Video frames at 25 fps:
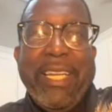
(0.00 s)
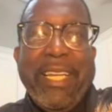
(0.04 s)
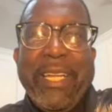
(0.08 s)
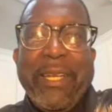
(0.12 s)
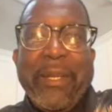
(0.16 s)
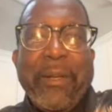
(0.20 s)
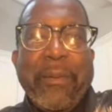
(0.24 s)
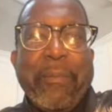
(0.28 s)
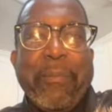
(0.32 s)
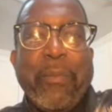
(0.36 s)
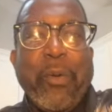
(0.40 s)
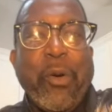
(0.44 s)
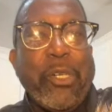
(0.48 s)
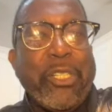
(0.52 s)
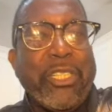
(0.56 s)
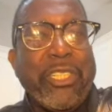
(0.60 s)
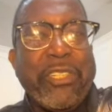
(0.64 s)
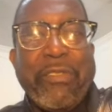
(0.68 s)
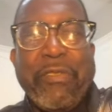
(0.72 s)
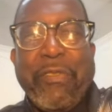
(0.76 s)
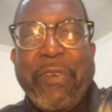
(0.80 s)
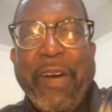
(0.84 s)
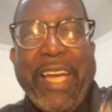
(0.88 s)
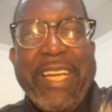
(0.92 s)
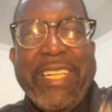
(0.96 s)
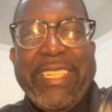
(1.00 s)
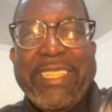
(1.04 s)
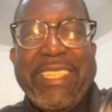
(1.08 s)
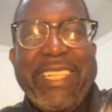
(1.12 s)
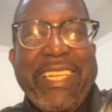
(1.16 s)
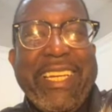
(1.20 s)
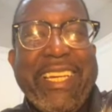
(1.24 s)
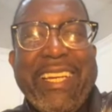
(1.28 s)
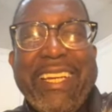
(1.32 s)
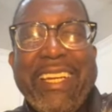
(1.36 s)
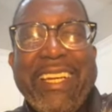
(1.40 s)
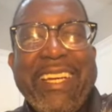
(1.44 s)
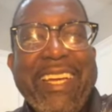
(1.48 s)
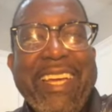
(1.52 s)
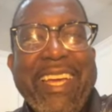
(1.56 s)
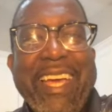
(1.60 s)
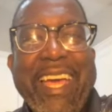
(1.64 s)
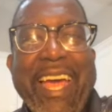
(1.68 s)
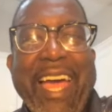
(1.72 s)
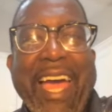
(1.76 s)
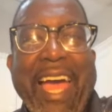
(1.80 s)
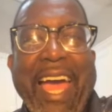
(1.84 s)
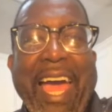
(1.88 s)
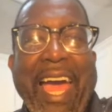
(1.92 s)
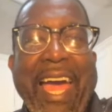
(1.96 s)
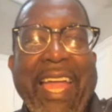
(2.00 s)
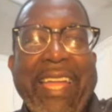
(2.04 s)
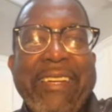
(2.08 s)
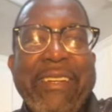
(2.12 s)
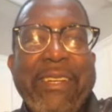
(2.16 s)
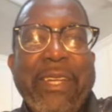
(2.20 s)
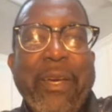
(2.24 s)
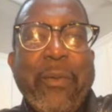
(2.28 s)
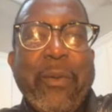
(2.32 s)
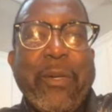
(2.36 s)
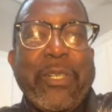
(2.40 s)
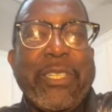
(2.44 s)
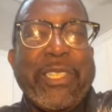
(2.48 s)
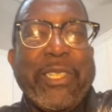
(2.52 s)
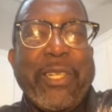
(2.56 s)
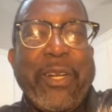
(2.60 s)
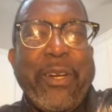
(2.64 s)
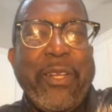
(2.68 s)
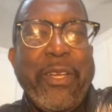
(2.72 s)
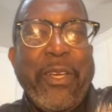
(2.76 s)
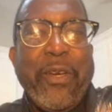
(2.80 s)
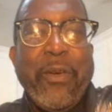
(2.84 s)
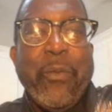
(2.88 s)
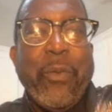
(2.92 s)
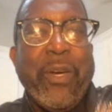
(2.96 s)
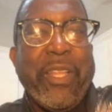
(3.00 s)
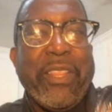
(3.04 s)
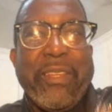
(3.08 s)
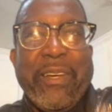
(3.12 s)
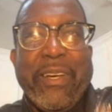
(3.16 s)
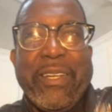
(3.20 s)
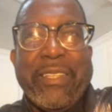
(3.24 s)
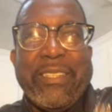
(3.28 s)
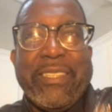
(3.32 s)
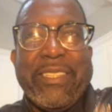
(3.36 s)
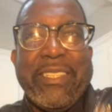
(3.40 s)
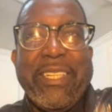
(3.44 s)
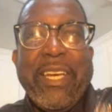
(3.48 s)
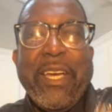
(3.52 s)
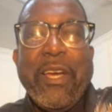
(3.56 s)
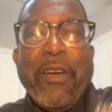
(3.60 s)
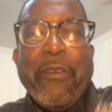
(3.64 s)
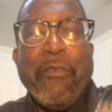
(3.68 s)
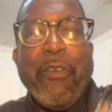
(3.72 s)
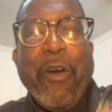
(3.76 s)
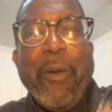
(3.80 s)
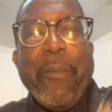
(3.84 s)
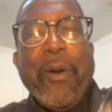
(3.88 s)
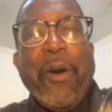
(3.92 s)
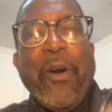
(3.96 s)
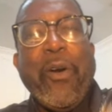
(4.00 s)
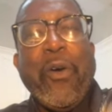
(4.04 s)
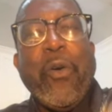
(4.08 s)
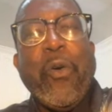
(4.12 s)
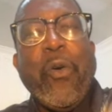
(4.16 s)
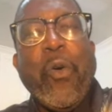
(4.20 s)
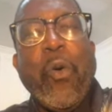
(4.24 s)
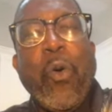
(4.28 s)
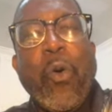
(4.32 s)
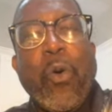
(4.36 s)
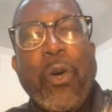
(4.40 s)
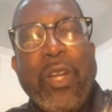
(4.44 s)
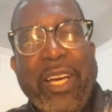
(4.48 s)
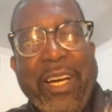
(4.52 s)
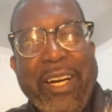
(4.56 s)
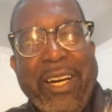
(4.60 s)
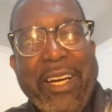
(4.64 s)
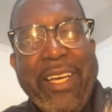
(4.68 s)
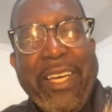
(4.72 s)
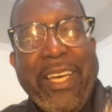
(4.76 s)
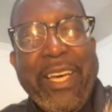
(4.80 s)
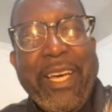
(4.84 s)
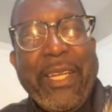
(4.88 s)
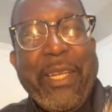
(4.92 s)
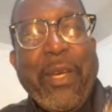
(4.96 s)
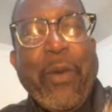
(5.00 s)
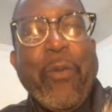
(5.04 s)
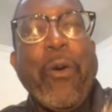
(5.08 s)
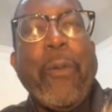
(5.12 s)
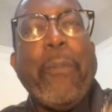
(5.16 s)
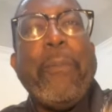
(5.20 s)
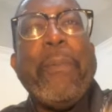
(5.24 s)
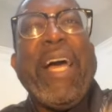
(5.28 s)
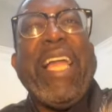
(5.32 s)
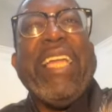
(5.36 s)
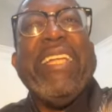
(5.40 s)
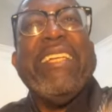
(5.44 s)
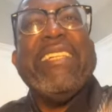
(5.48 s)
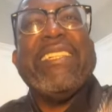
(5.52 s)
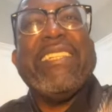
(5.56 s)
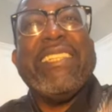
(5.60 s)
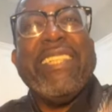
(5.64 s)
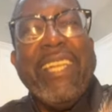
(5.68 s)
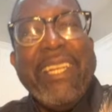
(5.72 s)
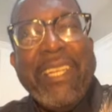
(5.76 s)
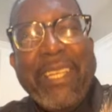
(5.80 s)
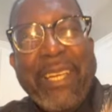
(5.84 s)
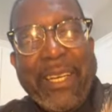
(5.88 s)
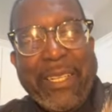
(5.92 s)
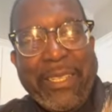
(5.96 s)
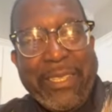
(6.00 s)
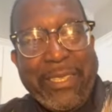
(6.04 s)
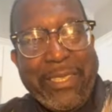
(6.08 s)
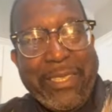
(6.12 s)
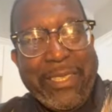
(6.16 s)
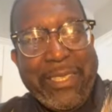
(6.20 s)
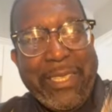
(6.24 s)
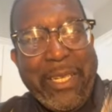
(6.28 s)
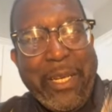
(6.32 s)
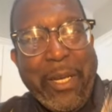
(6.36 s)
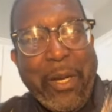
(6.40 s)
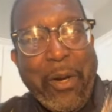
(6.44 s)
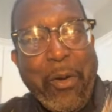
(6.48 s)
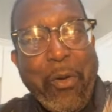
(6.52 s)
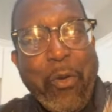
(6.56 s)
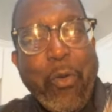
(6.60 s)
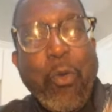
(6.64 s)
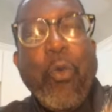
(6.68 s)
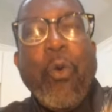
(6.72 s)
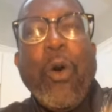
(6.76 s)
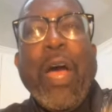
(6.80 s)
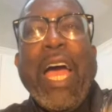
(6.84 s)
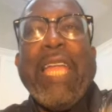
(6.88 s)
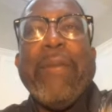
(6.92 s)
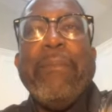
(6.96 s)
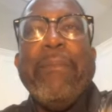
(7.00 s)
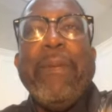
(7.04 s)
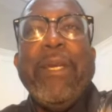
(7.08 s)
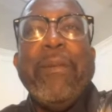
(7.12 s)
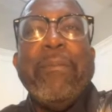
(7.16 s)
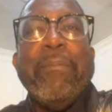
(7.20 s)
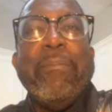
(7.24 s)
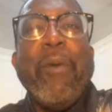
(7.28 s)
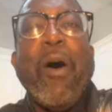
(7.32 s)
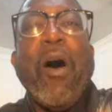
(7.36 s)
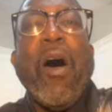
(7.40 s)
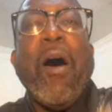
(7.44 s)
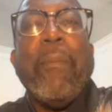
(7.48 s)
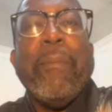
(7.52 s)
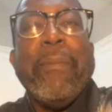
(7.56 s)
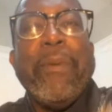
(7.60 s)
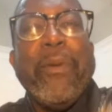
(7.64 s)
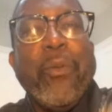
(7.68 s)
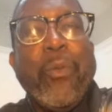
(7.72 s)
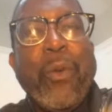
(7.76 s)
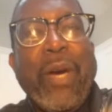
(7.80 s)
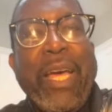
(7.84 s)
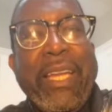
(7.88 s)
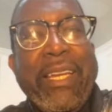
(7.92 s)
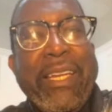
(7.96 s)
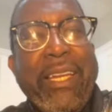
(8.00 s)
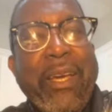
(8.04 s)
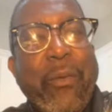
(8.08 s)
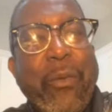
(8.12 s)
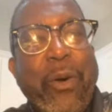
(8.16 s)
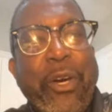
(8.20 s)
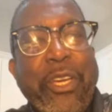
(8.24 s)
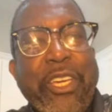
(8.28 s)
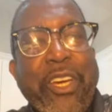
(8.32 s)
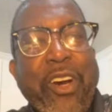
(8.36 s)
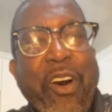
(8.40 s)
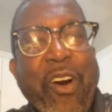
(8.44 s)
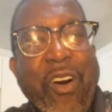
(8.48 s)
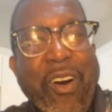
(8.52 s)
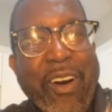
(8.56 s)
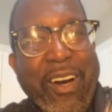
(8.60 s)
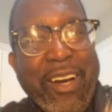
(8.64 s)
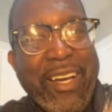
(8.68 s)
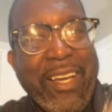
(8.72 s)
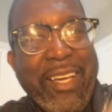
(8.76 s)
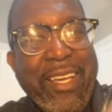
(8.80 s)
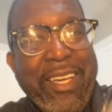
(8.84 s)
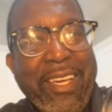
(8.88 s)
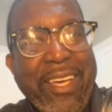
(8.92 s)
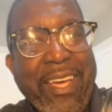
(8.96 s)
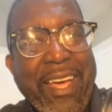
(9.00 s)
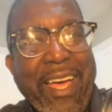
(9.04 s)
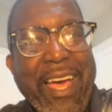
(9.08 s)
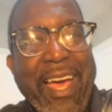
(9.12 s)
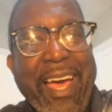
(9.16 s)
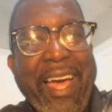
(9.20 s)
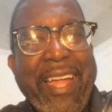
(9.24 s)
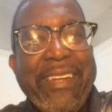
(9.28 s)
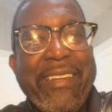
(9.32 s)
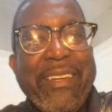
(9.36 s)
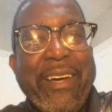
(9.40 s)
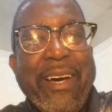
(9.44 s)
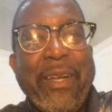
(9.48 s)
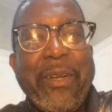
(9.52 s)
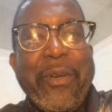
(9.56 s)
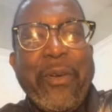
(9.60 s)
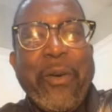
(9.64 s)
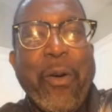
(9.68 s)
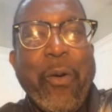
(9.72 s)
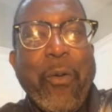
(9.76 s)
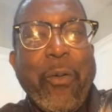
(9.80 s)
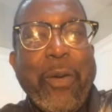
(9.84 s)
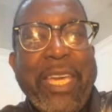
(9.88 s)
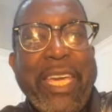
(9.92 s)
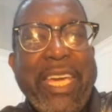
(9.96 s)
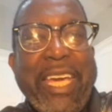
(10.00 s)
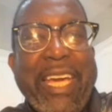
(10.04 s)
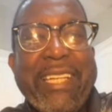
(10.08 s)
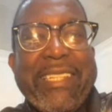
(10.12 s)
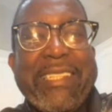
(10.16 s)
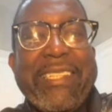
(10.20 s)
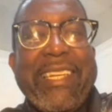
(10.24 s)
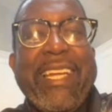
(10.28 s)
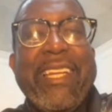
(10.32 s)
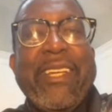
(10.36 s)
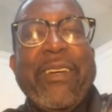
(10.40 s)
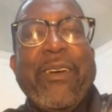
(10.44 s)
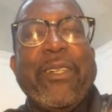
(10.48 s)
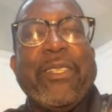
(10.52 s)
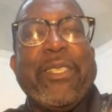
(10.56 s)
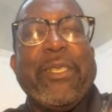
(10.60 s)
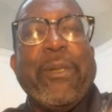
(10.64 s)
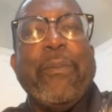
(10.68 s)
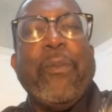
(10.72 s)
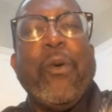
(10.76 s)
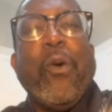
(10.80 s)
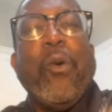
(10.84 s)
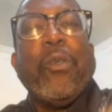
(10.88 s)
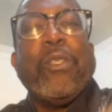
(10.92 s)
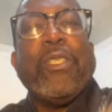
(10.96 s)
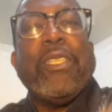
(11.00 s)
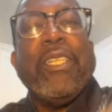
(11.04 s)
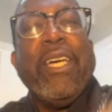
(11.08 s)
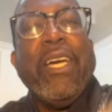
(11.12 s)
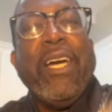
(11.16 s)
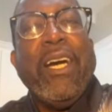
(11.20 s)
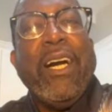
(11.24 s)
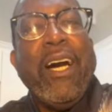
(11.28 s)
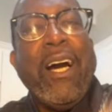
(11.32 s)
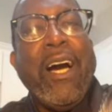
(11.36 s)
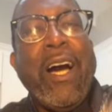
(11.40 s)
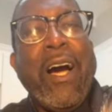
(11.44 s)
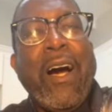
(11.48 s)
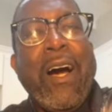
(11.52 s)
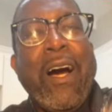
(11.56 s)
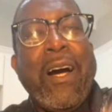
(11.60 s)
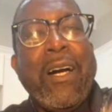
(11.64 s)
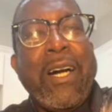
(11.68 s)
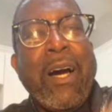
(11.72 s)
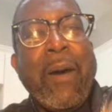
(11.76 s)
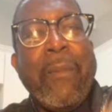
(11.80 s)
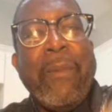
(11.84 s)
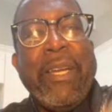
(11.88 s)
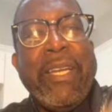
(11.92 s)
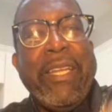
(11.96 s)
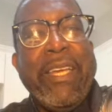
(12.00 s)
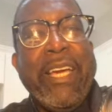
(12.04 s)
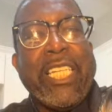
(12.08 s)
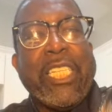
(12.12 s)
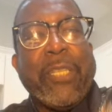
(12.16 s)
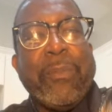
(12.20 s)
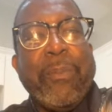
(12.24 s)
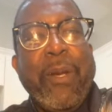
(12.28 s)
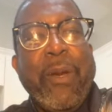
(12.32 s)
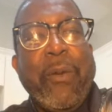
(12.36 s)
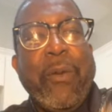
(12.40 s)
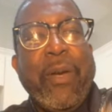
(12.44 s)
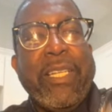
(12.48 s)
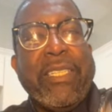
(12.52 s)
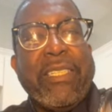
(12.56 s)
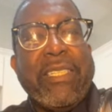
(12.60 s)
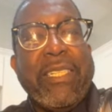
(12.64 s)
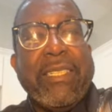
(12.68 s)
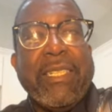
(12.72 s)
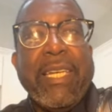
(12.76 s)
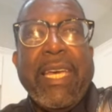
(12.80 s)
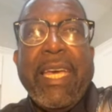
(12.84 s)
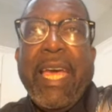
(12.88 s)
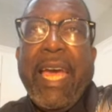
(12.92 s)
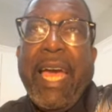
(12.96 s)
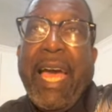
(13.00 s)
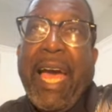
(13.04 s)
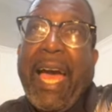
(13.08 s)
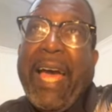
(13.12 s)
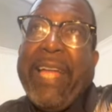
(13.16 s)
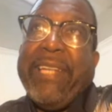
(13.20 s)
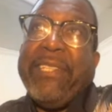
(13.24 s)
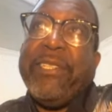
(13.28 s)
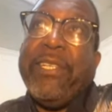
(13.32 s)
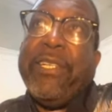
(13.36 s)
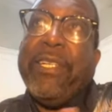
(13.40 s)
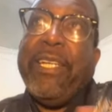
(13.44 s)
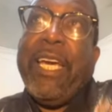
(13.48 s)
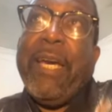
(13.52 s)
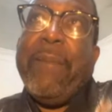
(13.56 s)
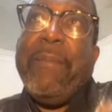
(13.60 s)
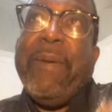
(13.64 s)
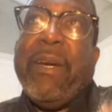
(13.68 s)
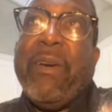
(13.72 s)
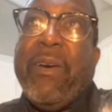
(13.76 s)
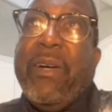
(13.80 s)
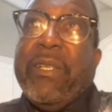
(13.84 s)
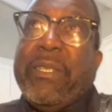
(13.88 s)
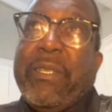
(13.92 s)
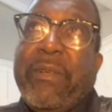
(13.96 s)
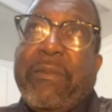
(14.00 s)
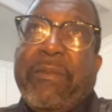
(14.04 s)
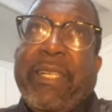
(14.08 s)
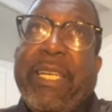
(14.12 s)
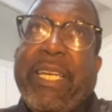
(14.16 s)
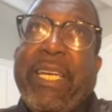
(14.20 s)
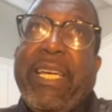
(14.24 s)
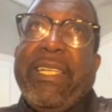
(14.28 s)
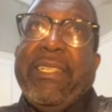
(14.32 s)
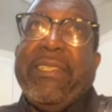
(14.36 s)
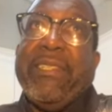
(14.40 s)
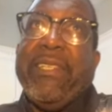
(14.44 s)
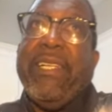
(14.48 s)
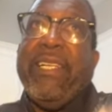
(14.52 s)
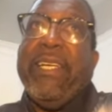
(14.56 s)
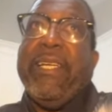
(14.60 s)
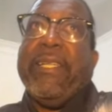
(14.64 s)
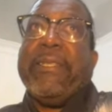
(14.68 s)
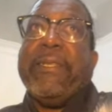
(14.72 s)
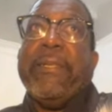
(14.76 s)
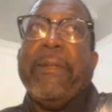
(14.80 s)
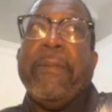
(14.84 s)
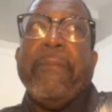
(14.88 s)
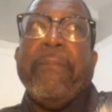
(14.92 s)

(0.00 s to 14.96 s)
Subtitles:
in the bush fighting, and they were studying with us, from Angola. There were Palestinians who had been bombed when they were young and are now here telling us about the experiences. And today, because of the internet,